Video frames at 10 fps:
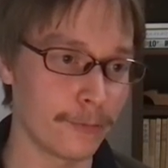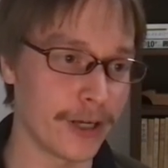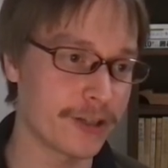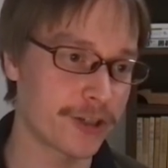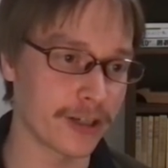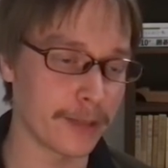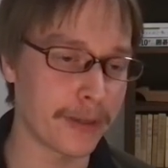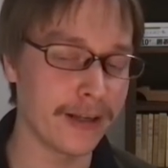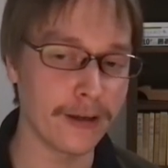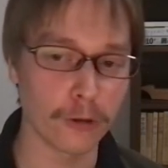Which,
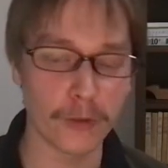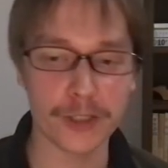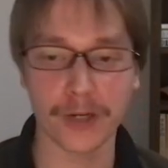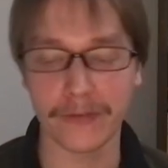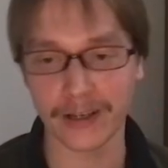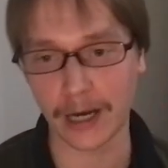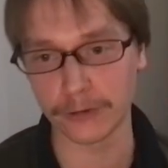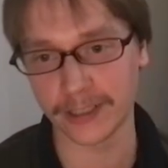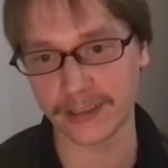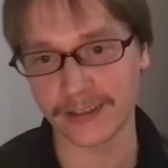depending on which way we
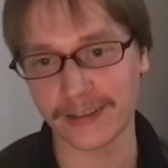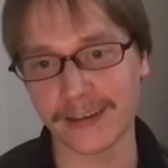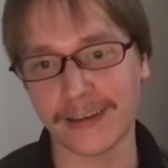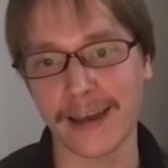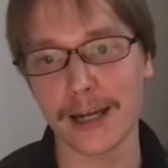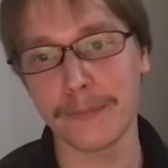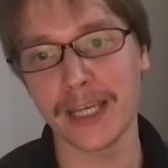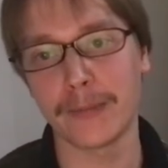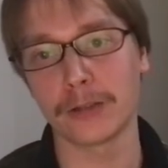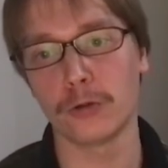count it, can
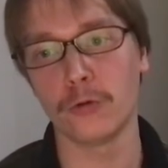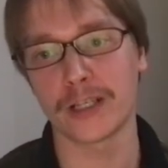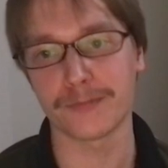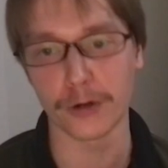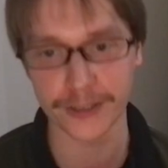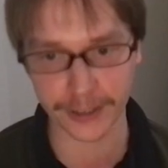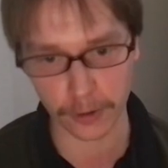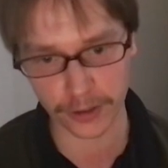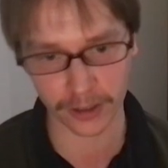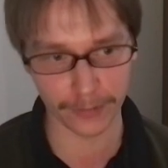be about who has more
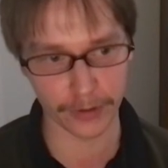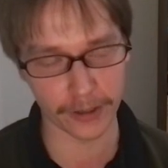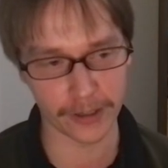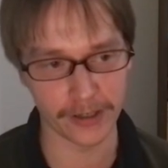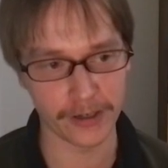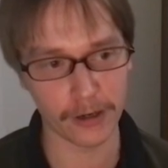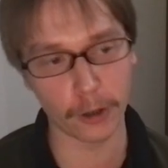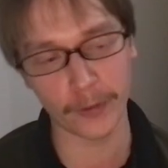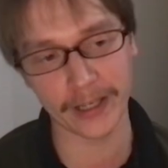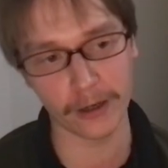stones on the board,
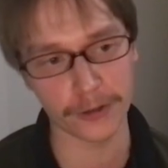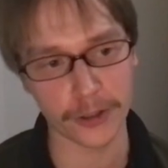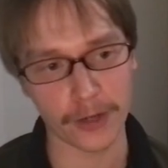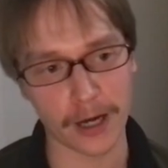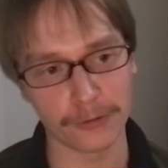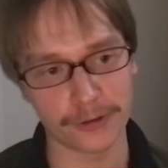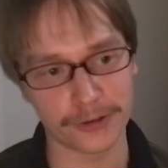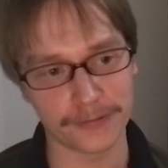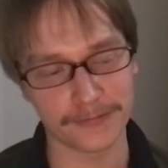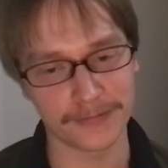or we can also
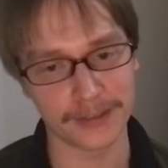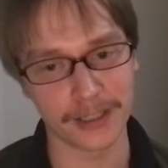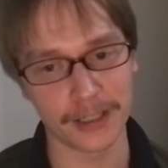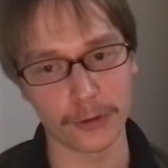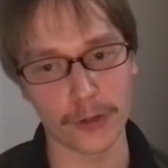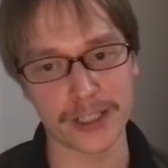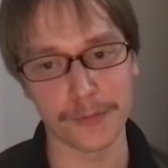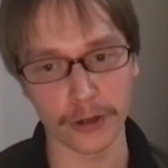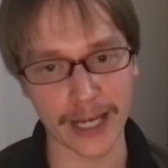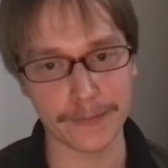count who has
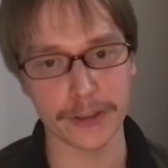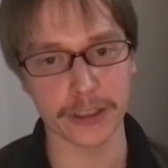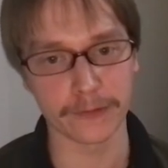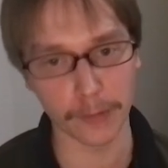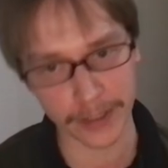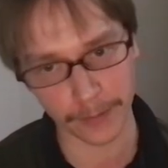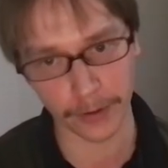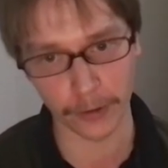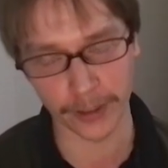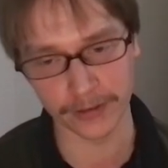more captures from the
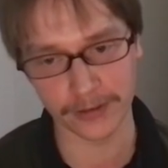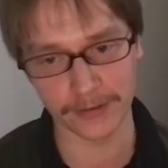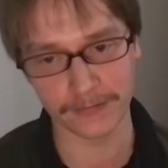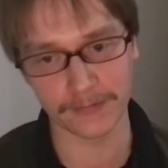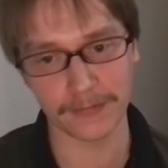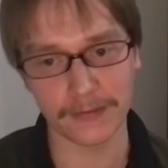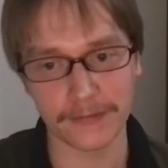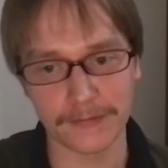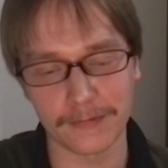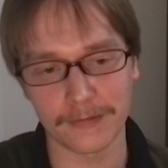opponent
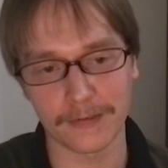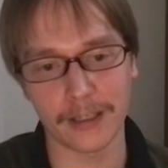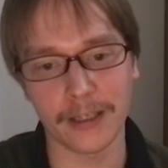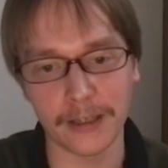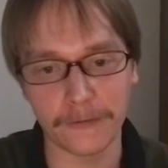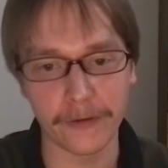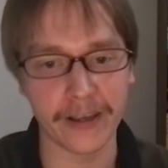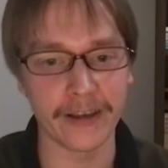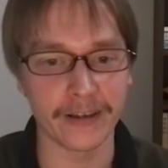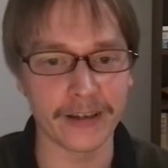if
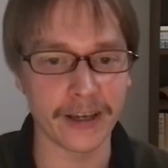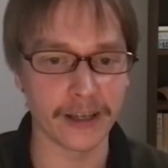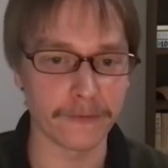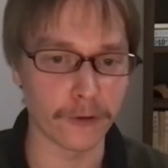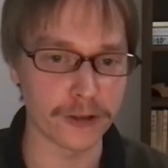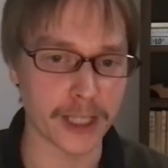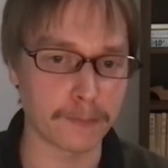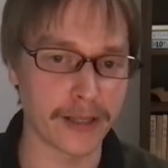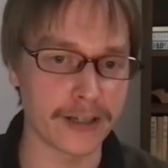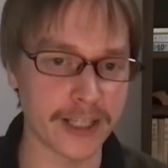we enforce
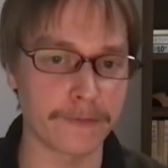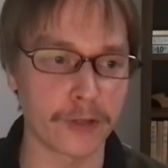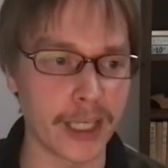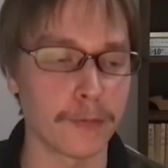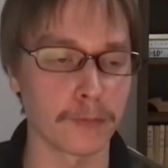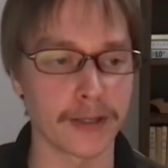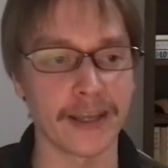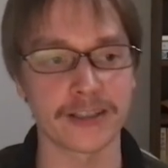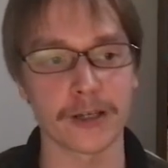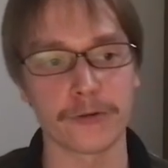that players have to keep on
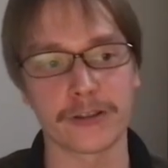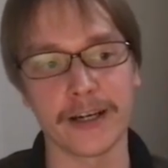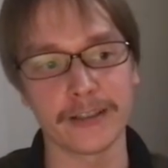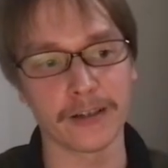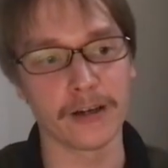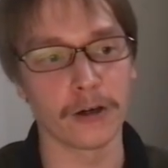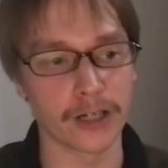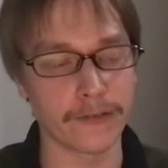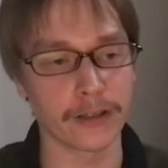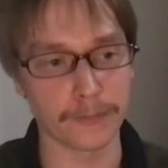playing stones, right? Or
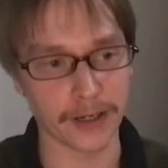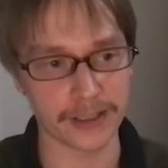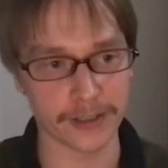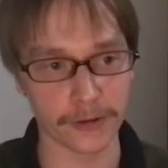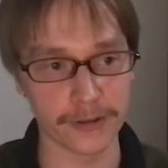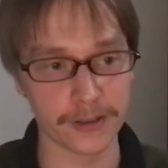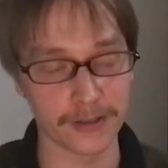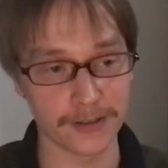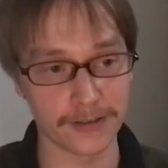giving the pass stones.